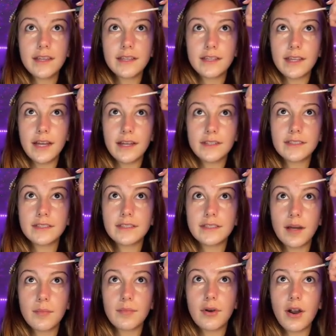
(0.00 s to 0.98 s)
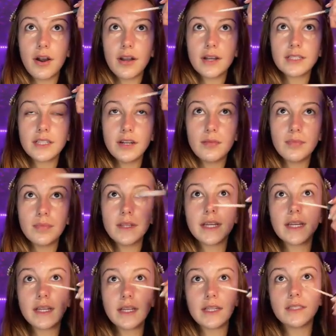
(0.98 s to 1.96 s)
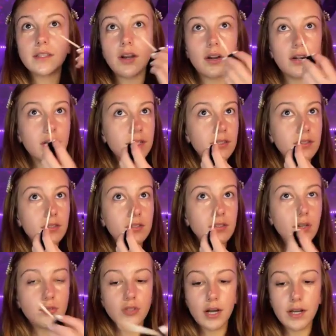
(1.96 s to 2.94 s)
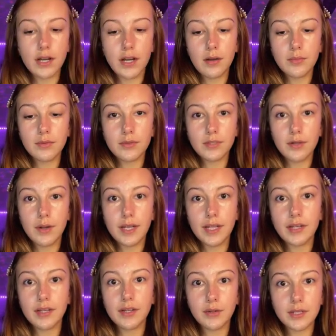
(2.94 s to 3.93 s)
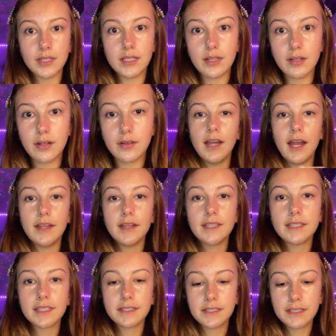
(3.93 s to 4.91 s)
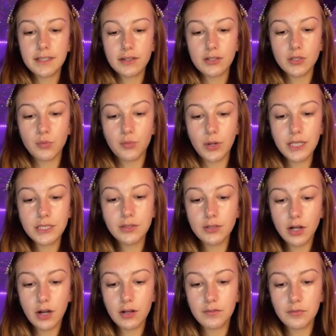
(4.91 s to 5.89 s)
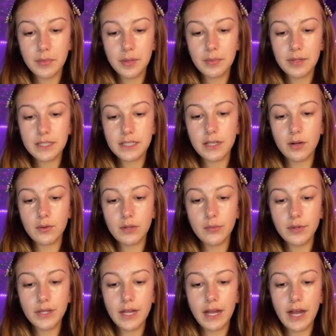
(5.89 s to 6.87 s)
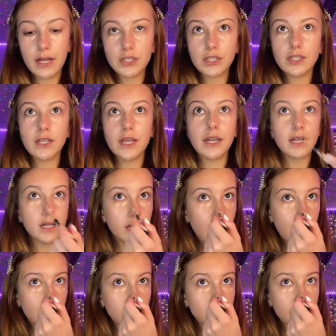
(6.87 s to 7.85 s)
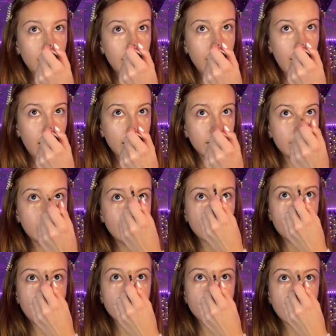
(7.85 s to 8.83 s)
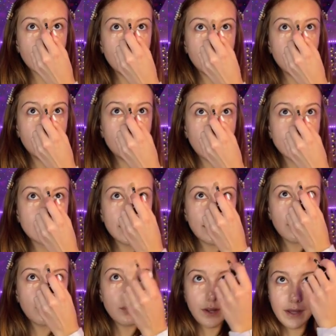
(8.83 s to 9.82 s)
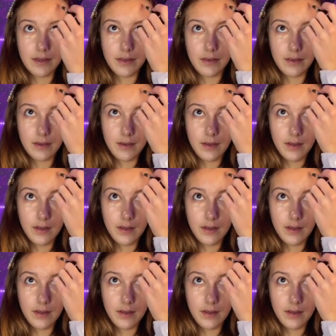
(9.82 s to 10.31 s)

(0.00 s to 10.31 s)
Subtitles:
get some product out, but like it's already so dried up, so I need a new concealer. And this concealer is way too dark for me, but it's the only one that actually like covers my acne, so I have to like mix it with